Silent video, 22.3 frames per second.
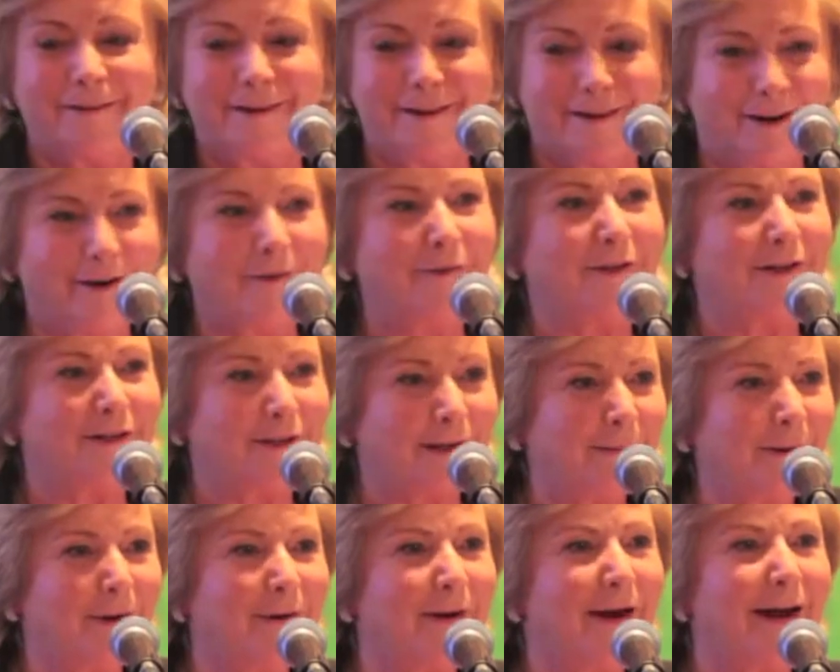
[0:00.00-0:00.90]

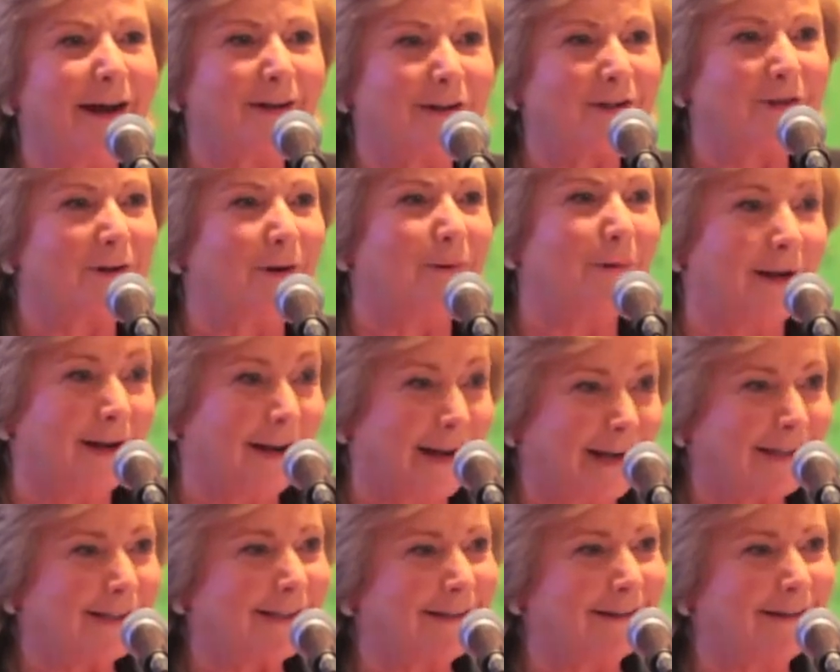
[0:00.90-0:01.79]
the WHO a
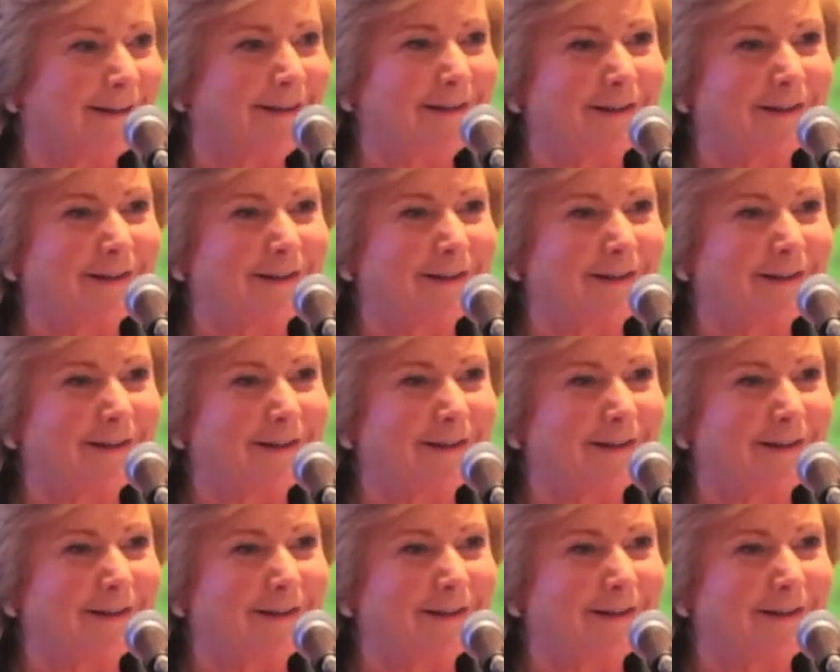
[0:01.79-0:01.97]
lesson in